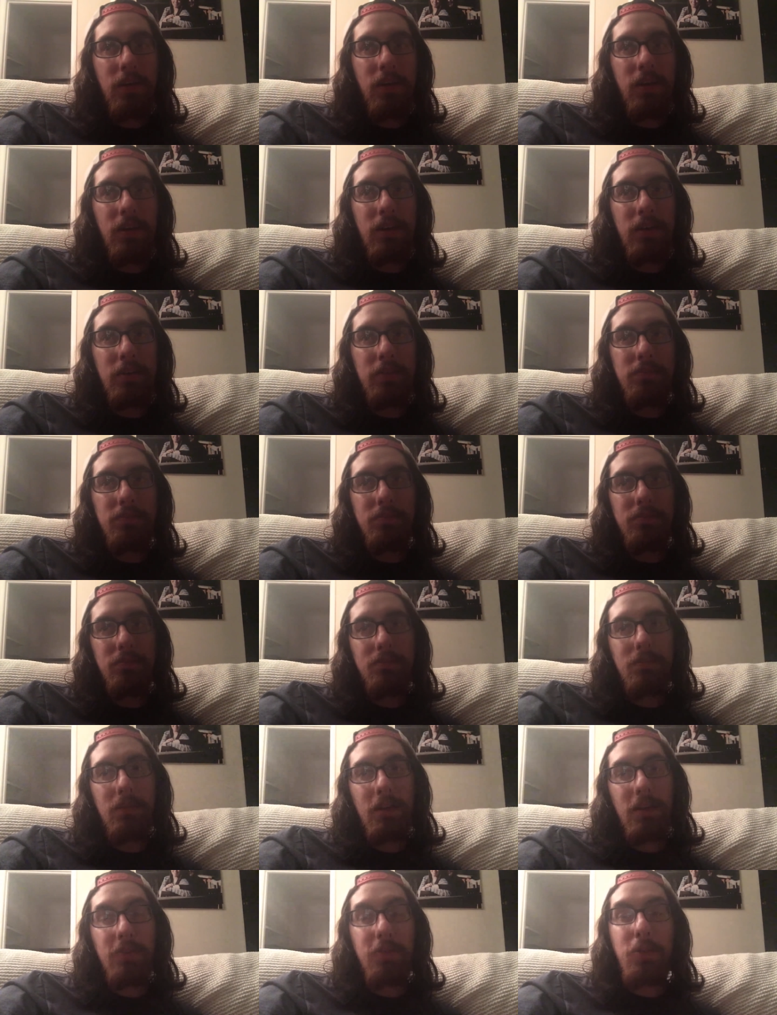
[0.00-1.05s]

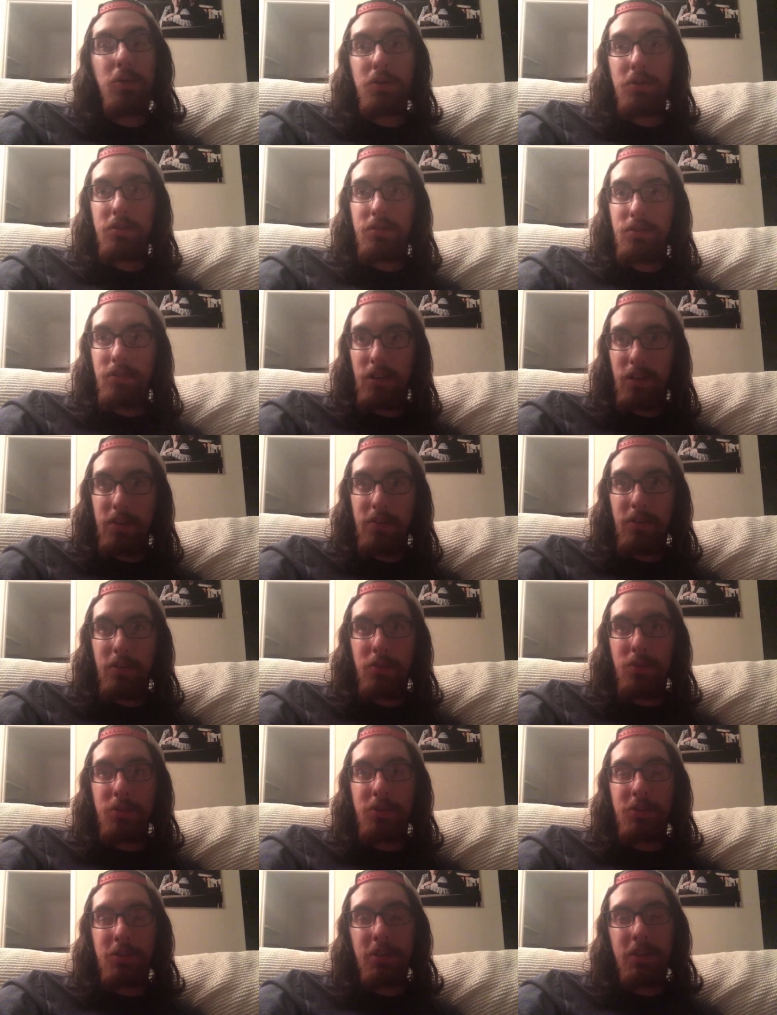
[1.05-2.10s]
And of course, like I said,
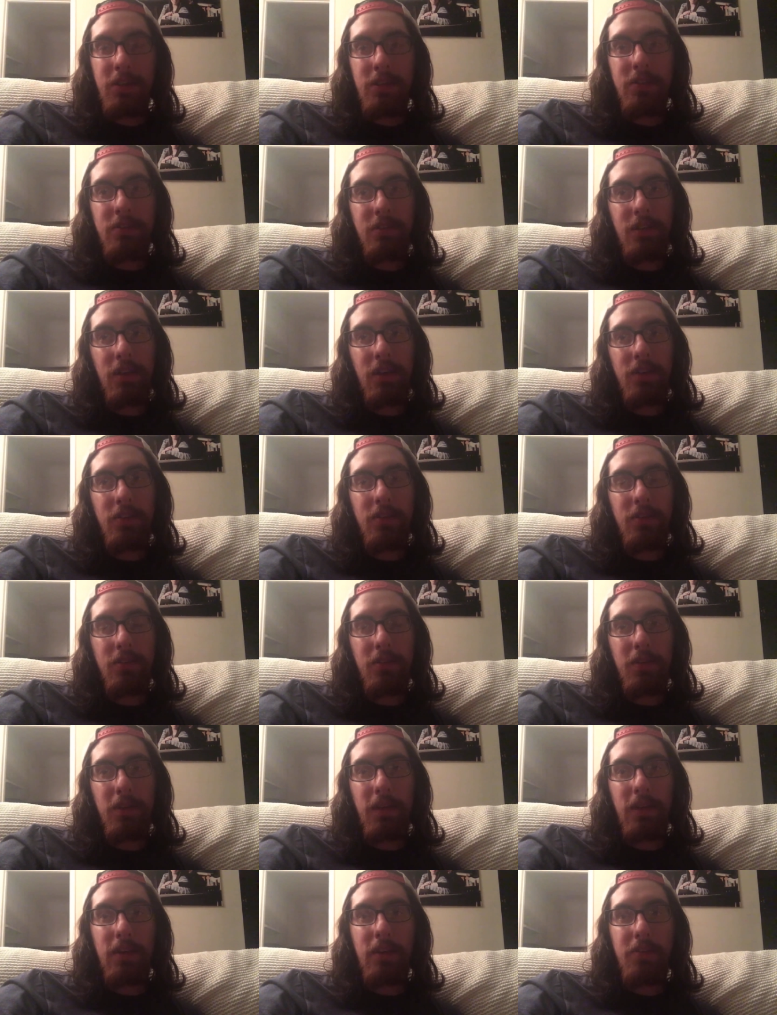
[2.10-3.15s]
Orange Shirt Kids dance is
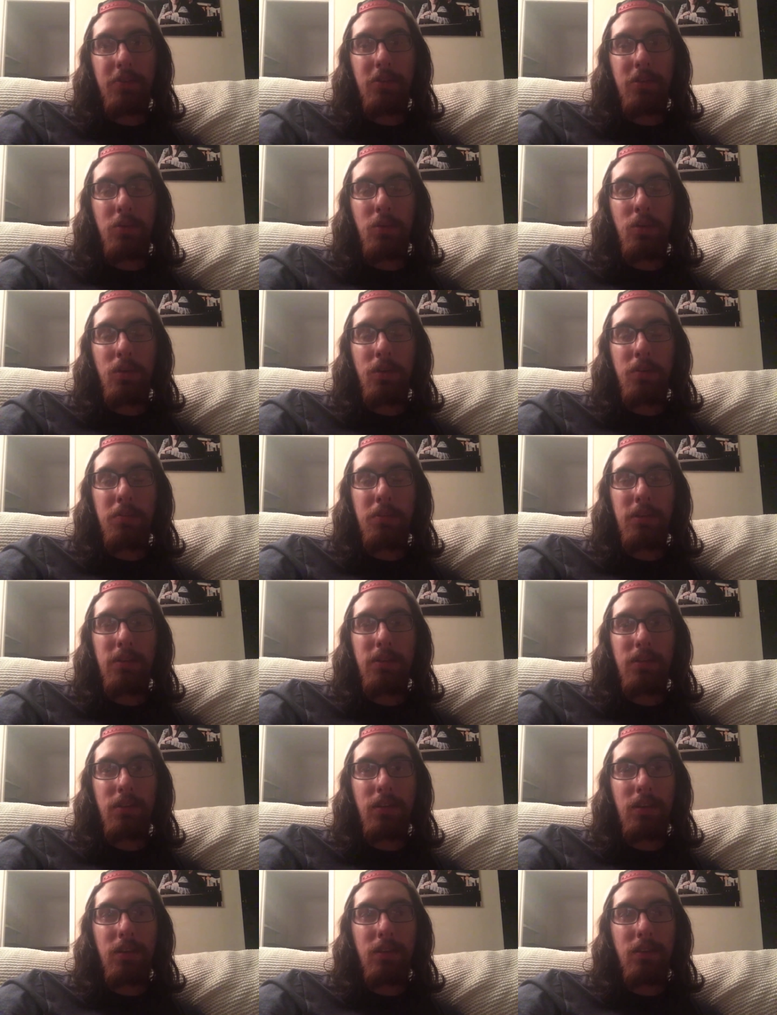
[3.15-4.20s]
something I definitely want, but
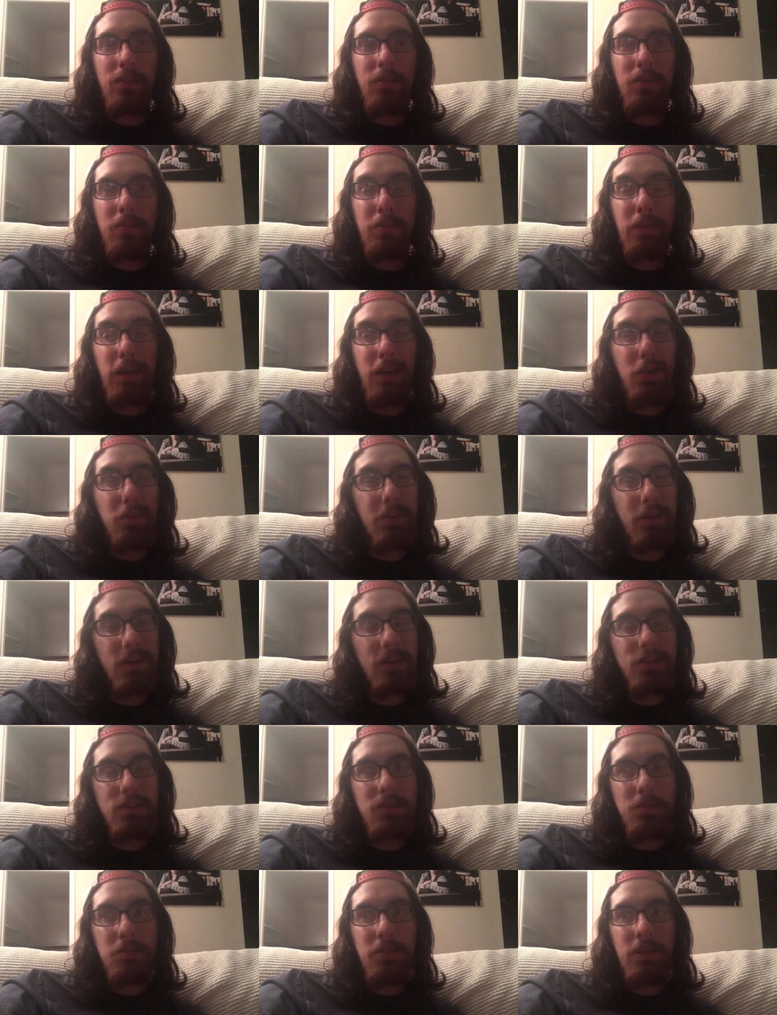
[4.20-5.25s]
it's like the battle
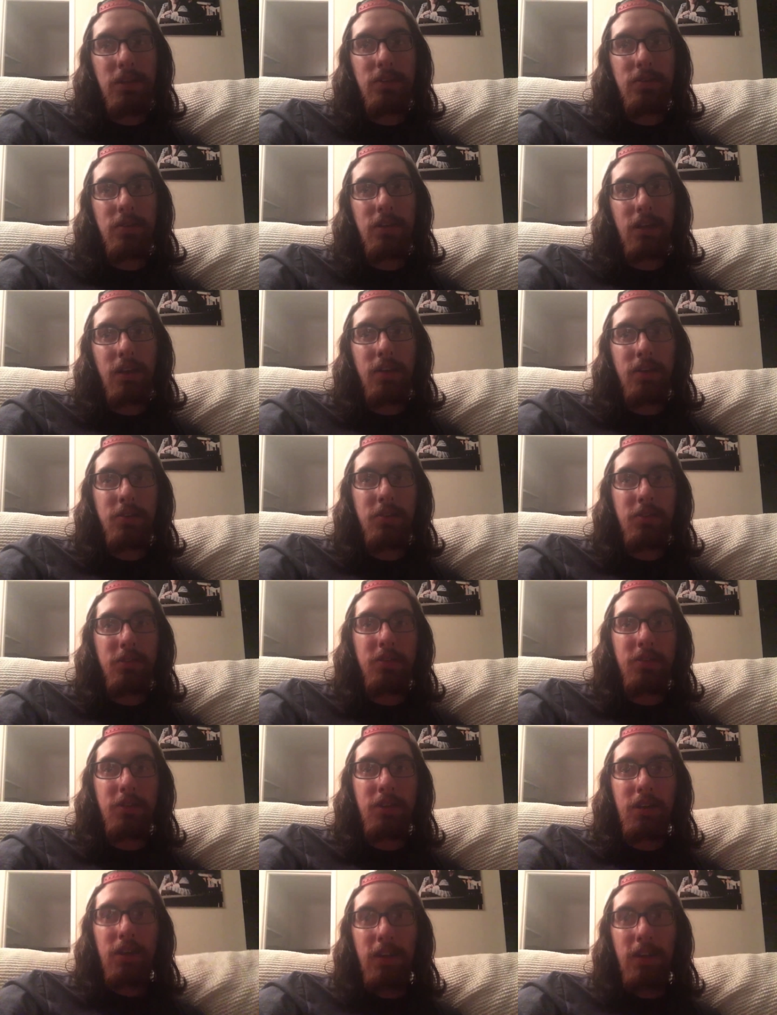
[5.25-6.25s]
pass to me is kind of just,